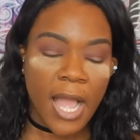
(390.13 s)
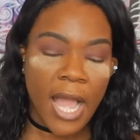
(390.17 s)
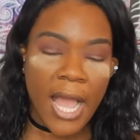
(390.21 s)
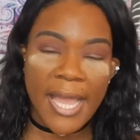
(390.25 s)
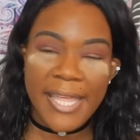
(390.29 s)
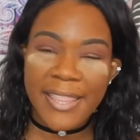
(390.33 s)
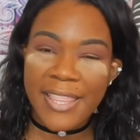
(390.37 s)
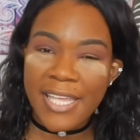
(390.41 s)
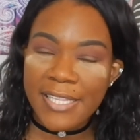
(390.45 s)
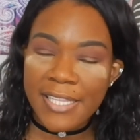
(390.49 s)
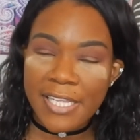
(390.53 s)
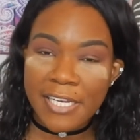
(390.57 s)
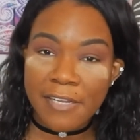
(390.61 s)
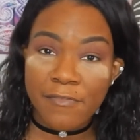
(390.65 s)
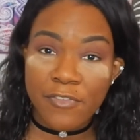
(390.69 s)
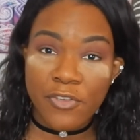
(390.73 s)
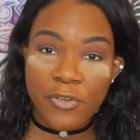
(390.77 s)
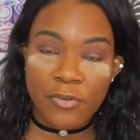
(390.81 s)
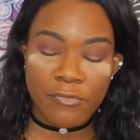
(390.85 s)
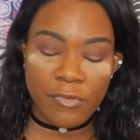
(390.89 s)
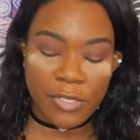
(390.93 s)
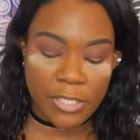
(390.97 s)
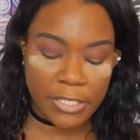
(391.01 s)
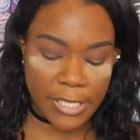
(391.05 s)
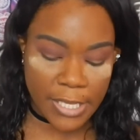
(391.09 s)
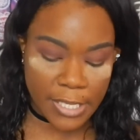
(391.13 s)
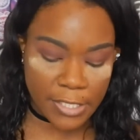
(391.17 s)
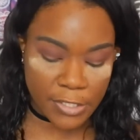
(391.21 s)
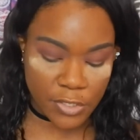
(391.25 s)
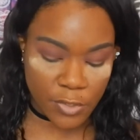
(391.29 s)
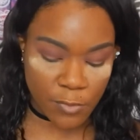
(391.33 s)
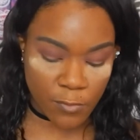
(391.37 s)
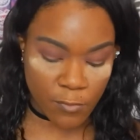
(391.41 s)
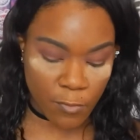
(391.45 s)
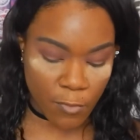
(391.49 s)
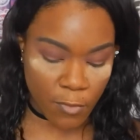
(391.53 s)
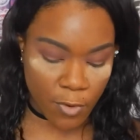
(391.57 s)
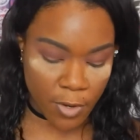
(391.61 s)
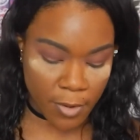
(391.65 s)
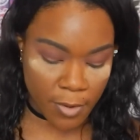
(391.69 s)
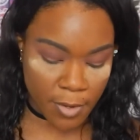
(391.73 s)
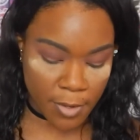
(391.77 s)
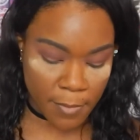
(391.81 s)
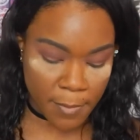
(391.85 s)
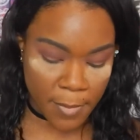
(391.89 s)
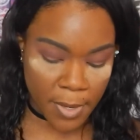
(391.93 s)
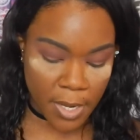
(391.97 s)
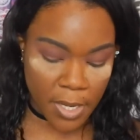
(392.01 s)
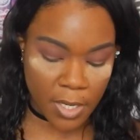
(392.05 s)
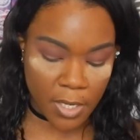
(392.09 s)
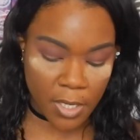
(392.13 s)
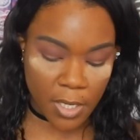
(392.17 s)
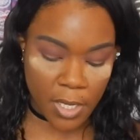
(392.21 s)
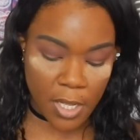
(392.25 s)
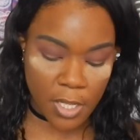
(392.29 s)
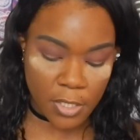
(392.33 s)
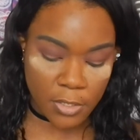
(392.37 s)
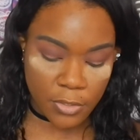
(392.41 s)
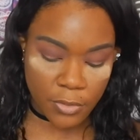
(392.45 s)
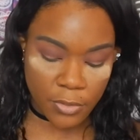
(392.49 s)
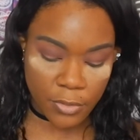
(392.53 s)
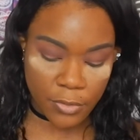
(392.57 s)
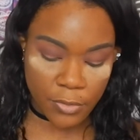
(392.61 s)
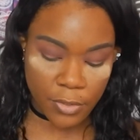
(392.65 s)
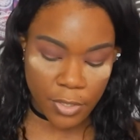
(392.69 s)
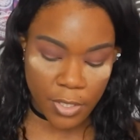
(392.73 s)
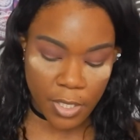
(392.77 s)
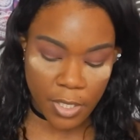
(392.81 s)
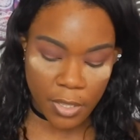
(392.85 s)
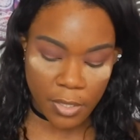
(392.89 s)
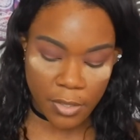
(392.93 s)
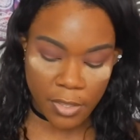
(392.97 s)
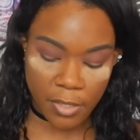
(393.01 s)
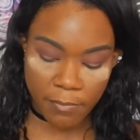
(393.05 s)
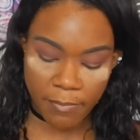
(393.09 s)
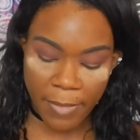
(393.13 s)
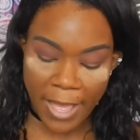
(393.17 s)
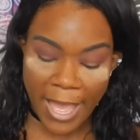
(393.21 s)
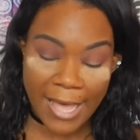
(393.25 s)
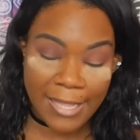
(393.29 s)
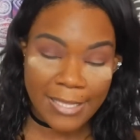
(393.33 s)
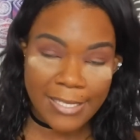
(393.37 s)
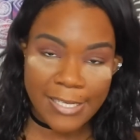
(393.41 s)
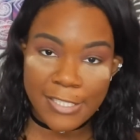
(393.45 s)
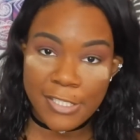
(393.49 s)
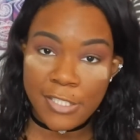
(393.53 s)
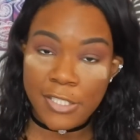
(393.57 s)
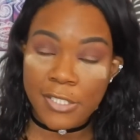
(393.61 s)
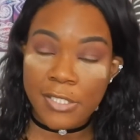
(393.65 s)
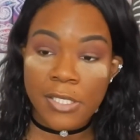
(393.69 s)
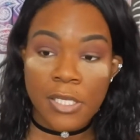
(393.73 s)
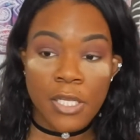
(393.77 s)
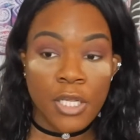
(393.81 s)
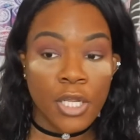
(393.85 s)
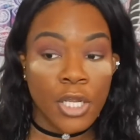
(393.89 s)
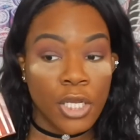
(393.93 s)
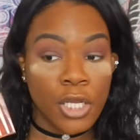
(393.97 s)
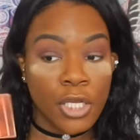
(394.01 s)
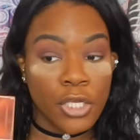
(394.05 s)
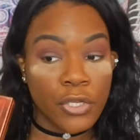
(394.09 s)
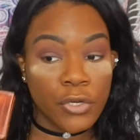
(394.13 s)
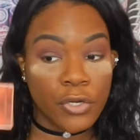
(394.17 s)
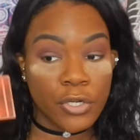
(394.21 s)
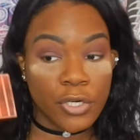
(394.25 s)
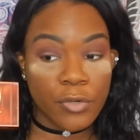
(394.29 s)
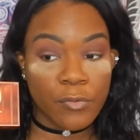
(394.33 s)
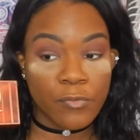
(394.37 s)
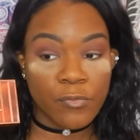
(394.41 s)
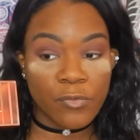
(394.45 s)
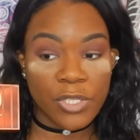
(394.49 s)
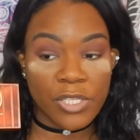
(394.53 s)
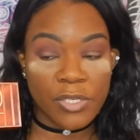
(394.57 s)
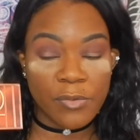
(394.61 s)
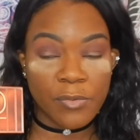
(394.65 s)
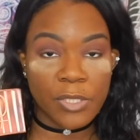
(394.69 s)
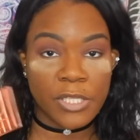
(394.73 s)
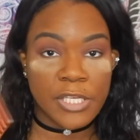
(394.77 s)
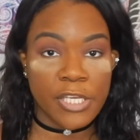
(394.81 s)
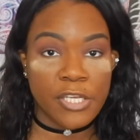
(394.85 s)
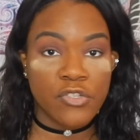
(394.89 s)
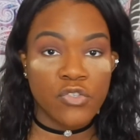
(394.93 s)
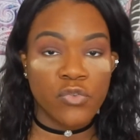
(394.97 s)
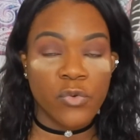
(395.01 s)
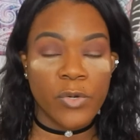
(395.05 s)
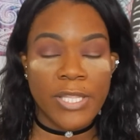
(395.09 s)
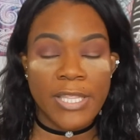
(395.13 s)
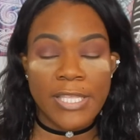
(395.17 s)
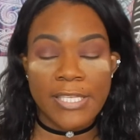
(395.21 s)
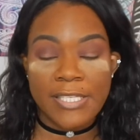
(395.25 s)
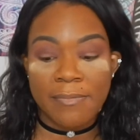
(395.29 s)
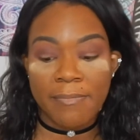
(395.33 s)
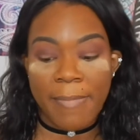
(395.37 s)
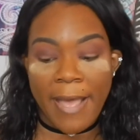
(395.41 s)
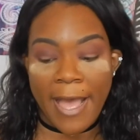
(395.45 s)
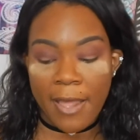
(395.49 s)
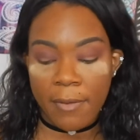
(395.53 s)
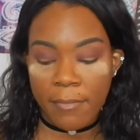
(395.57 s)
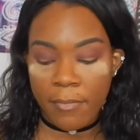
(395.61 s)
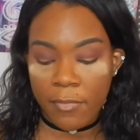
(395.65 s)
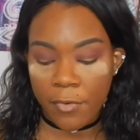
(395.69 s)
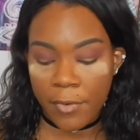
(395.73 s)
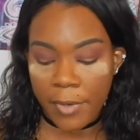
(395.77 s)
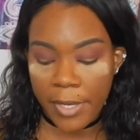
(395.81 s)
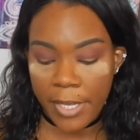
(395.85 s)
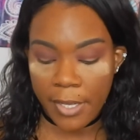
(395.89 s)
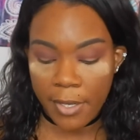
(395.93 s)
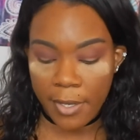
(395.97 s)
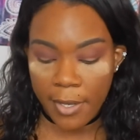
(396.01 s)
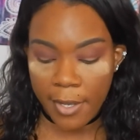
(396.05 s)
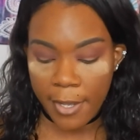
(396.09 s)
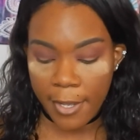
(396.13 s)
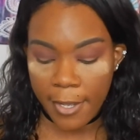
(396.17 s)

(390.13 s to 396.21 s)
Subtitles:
I think that if you're really into warm colored palettes, you're gonna really, really enjoy this bad boy.